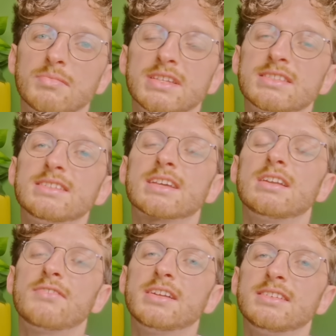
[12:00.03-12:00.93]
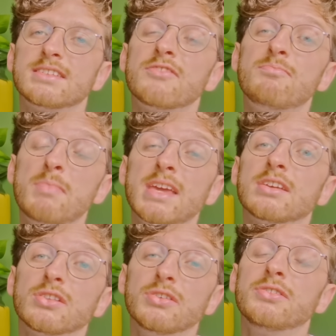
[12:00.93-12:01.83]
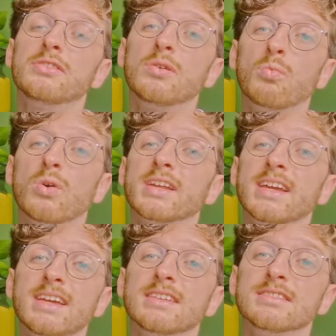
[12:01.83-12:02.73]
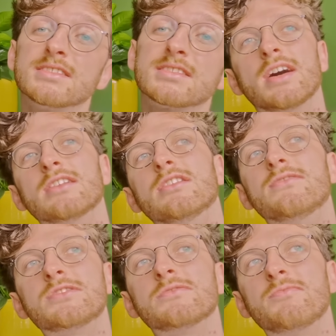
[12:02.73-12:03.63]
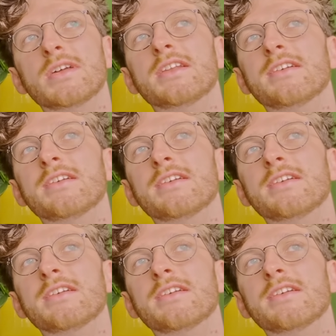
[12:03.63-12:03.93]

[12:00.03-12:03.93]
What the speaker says: but it's these kind of ideas that make London what it is. I'd love to have been a